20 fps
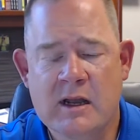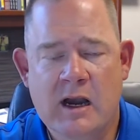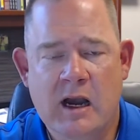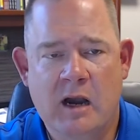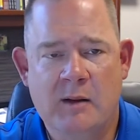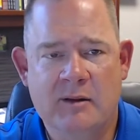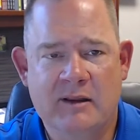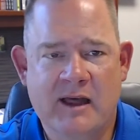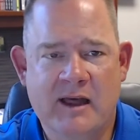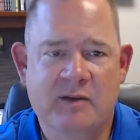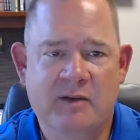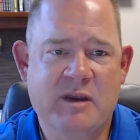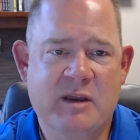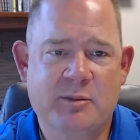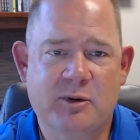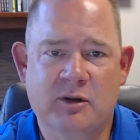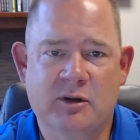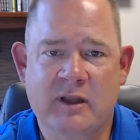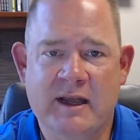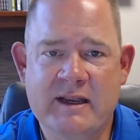A lot of
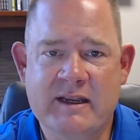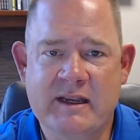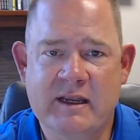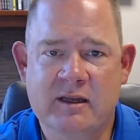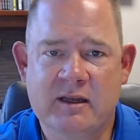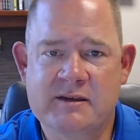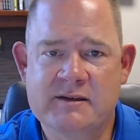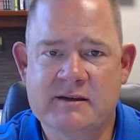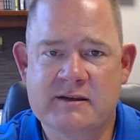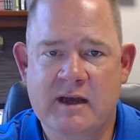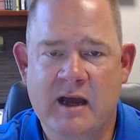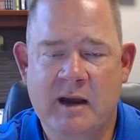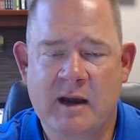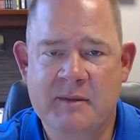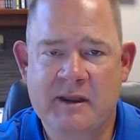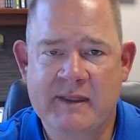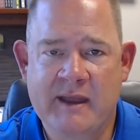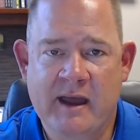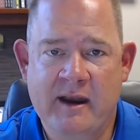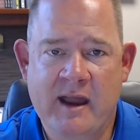people like it
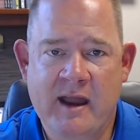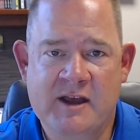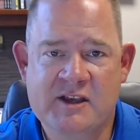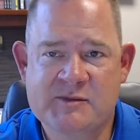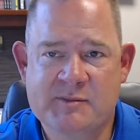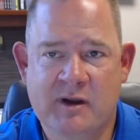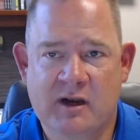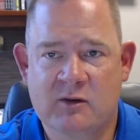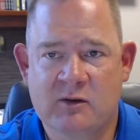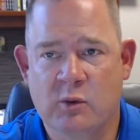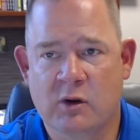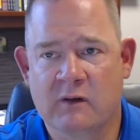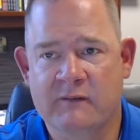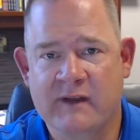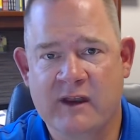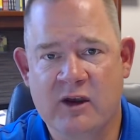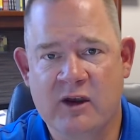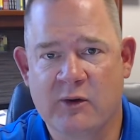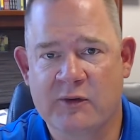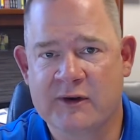in that aspect where if they
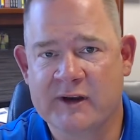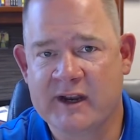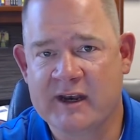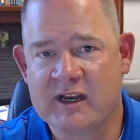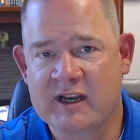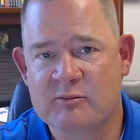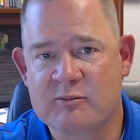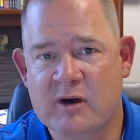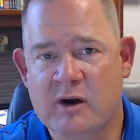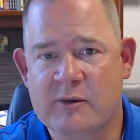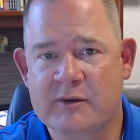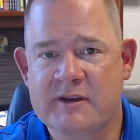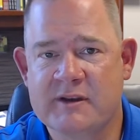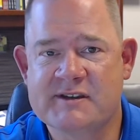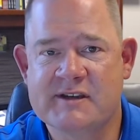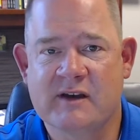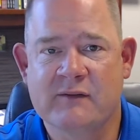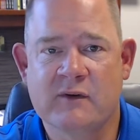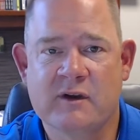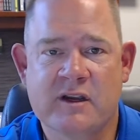know they're getting a
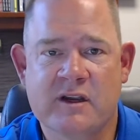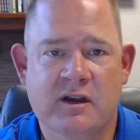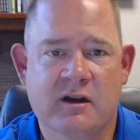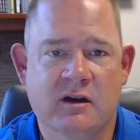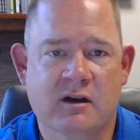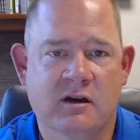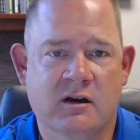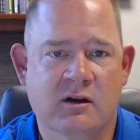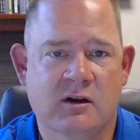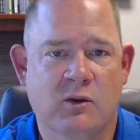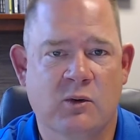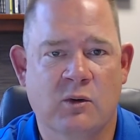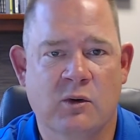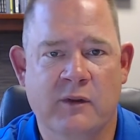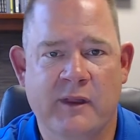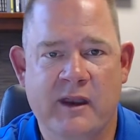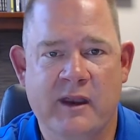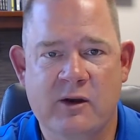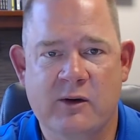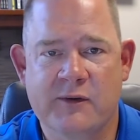bonus every year, or
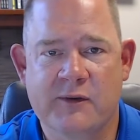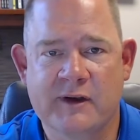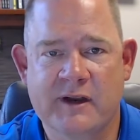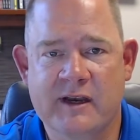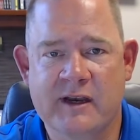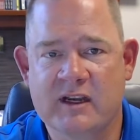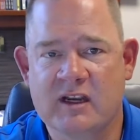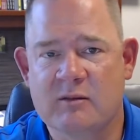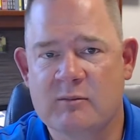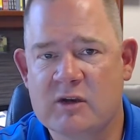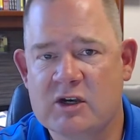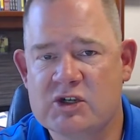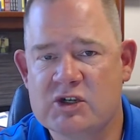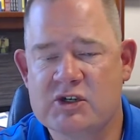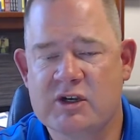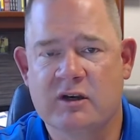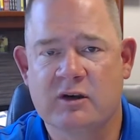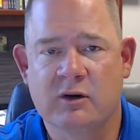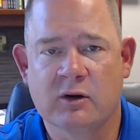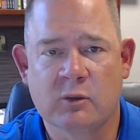they know they're getting
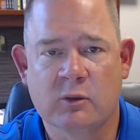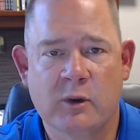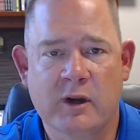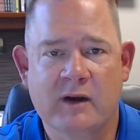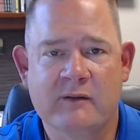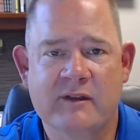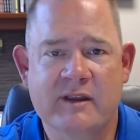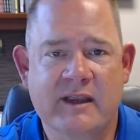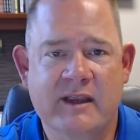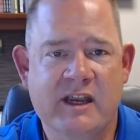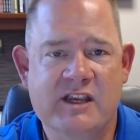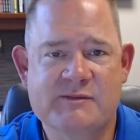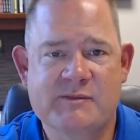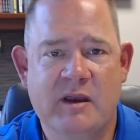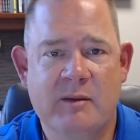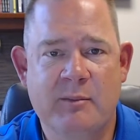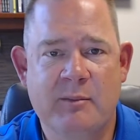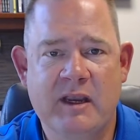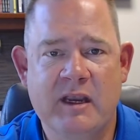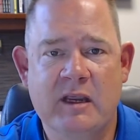commission, or whatever the case may
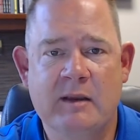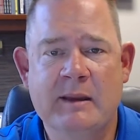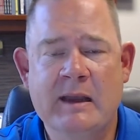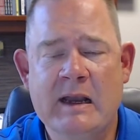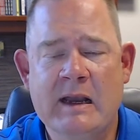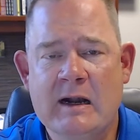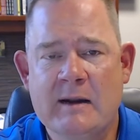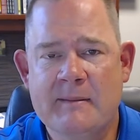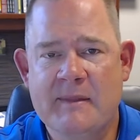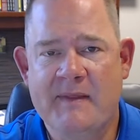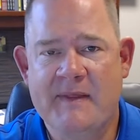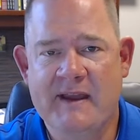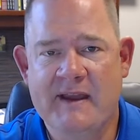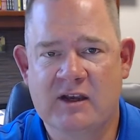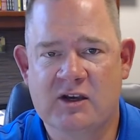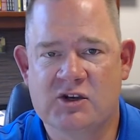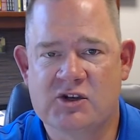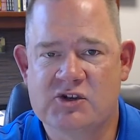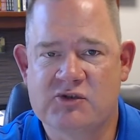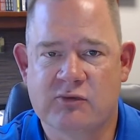be, that they
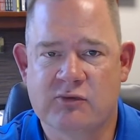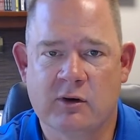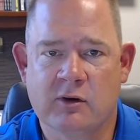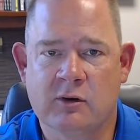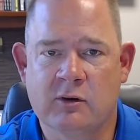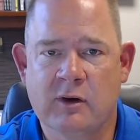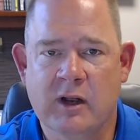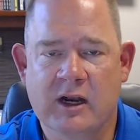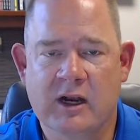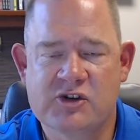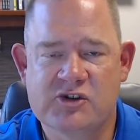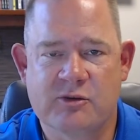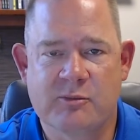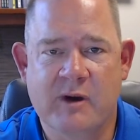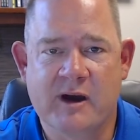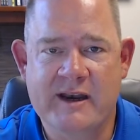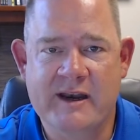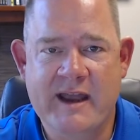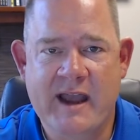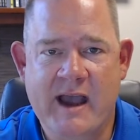can just throw extra
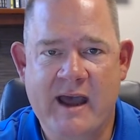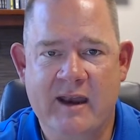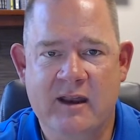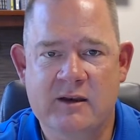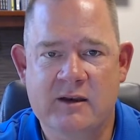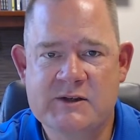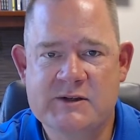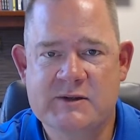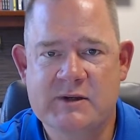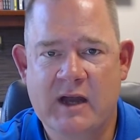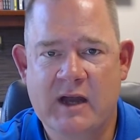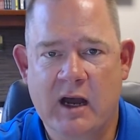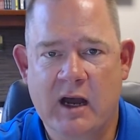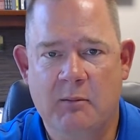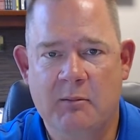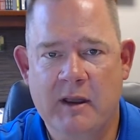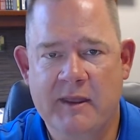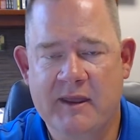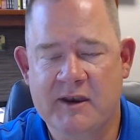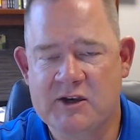money at it
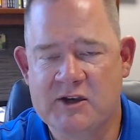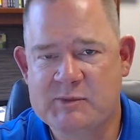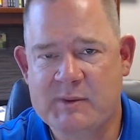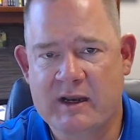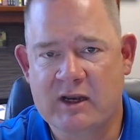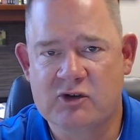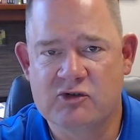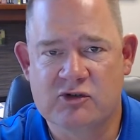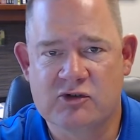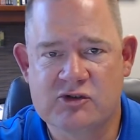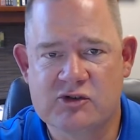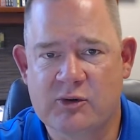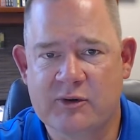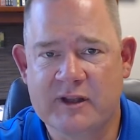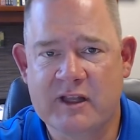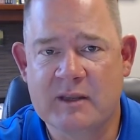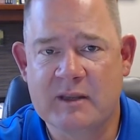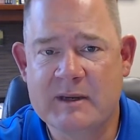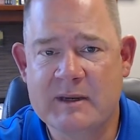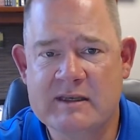and then just pay interest only
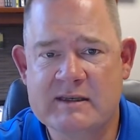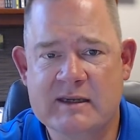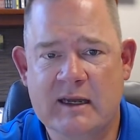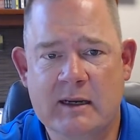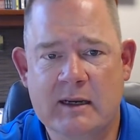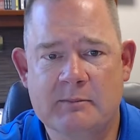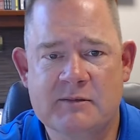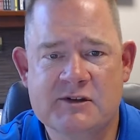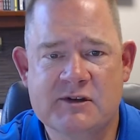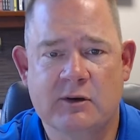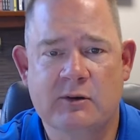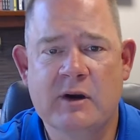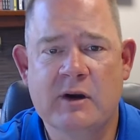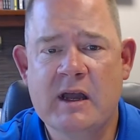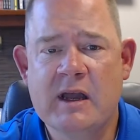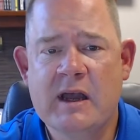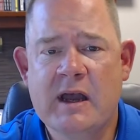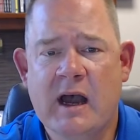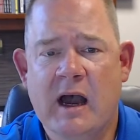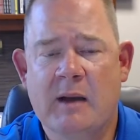in the meantime. So
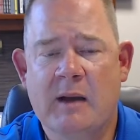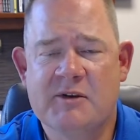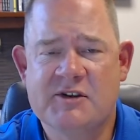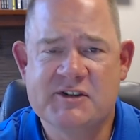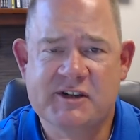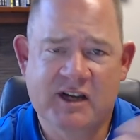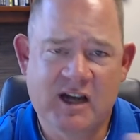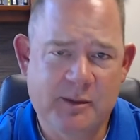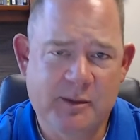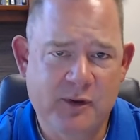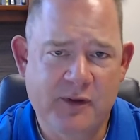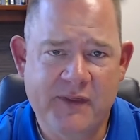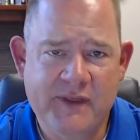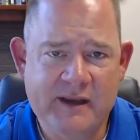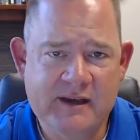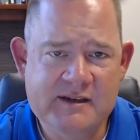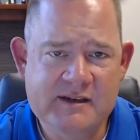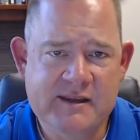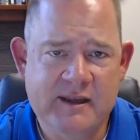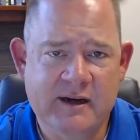just a couple
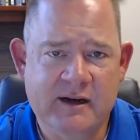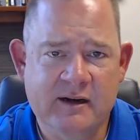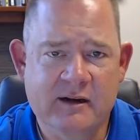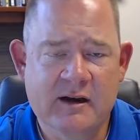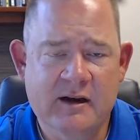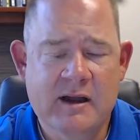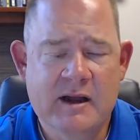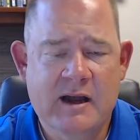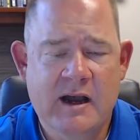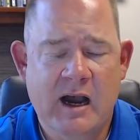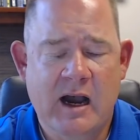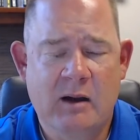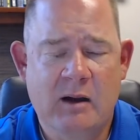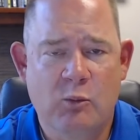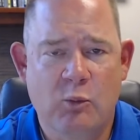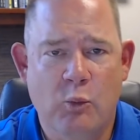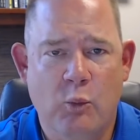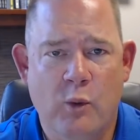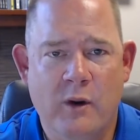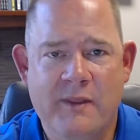things there.
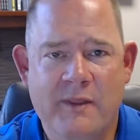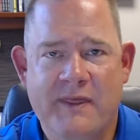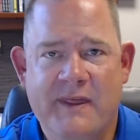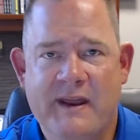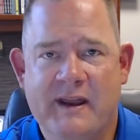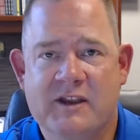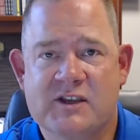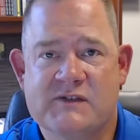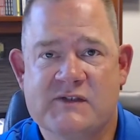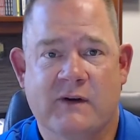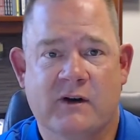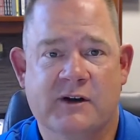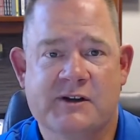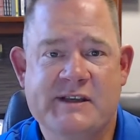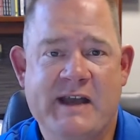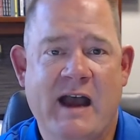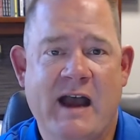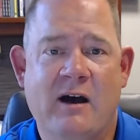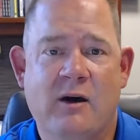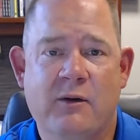One thing as far as
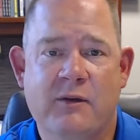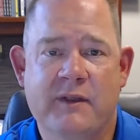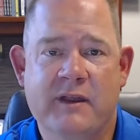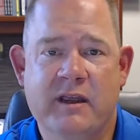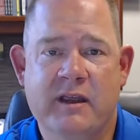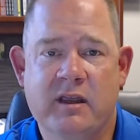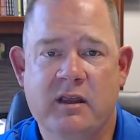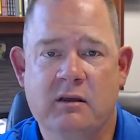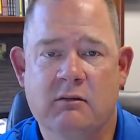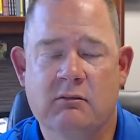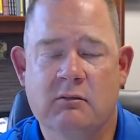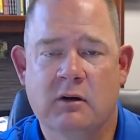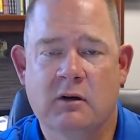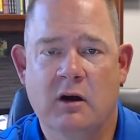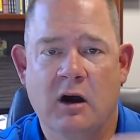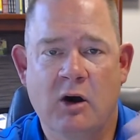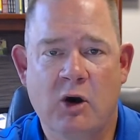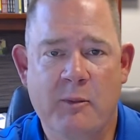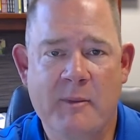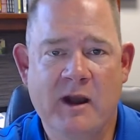how the
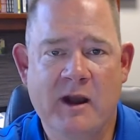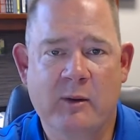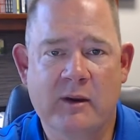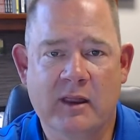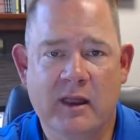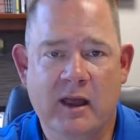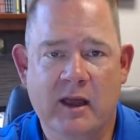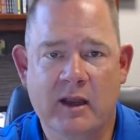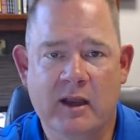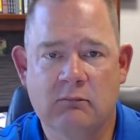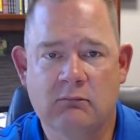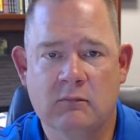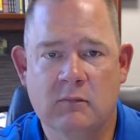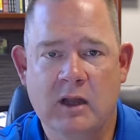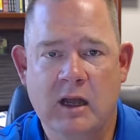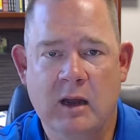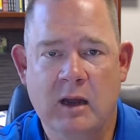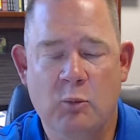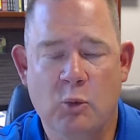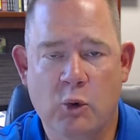home equity line
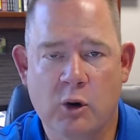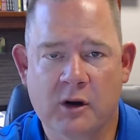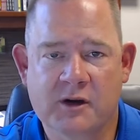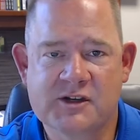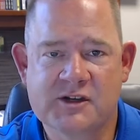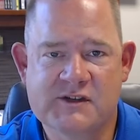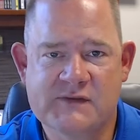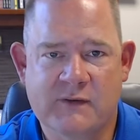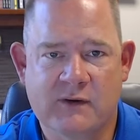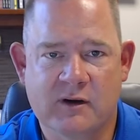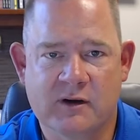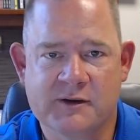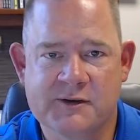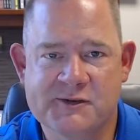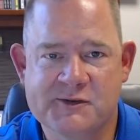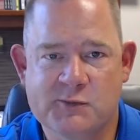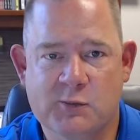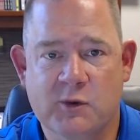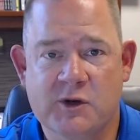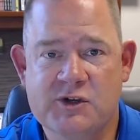works, as far
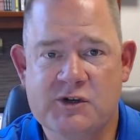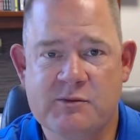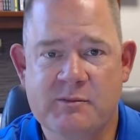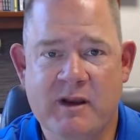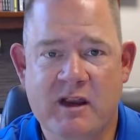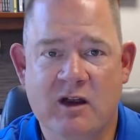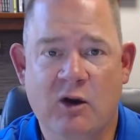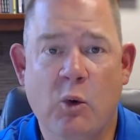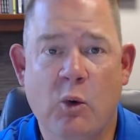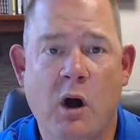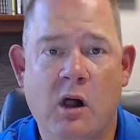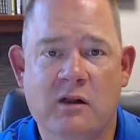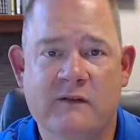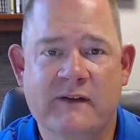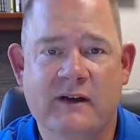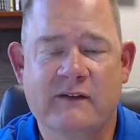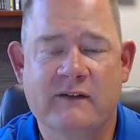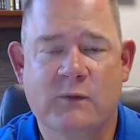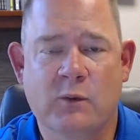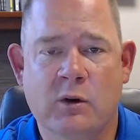as what you may
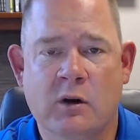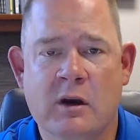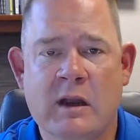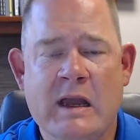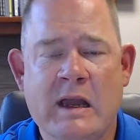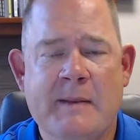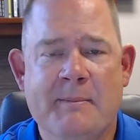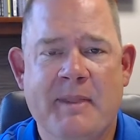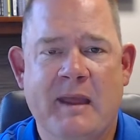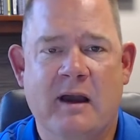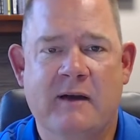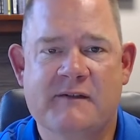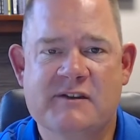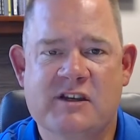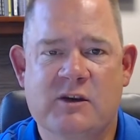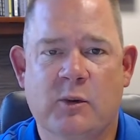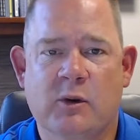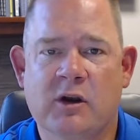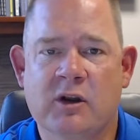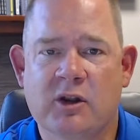qualify for,
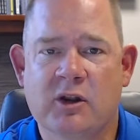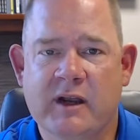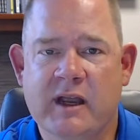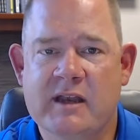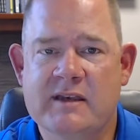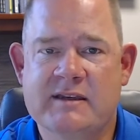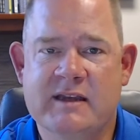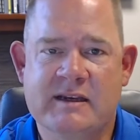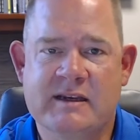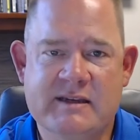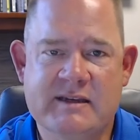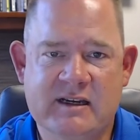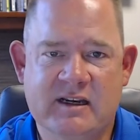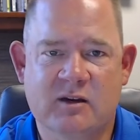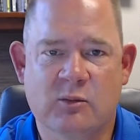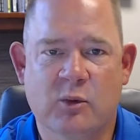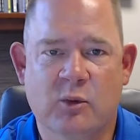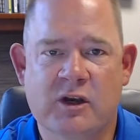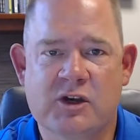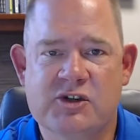obviously we're going to look at debt to
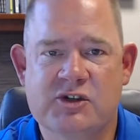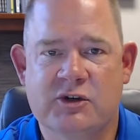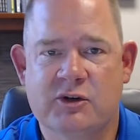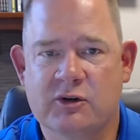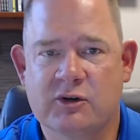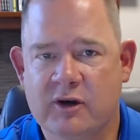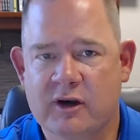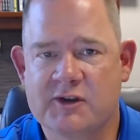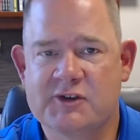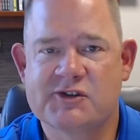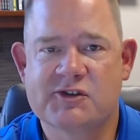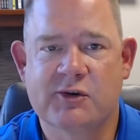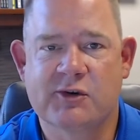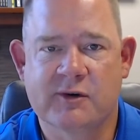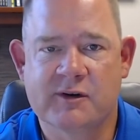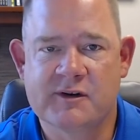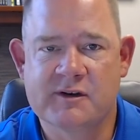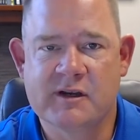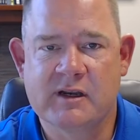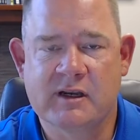income ratio, credit
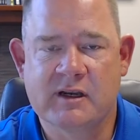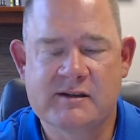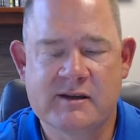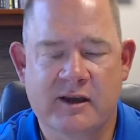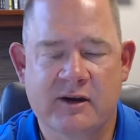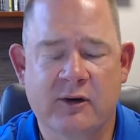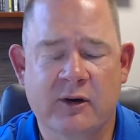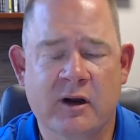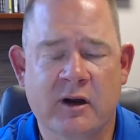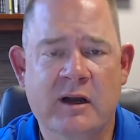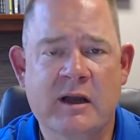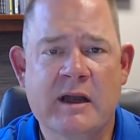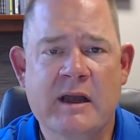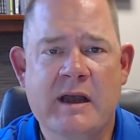score, et cetera.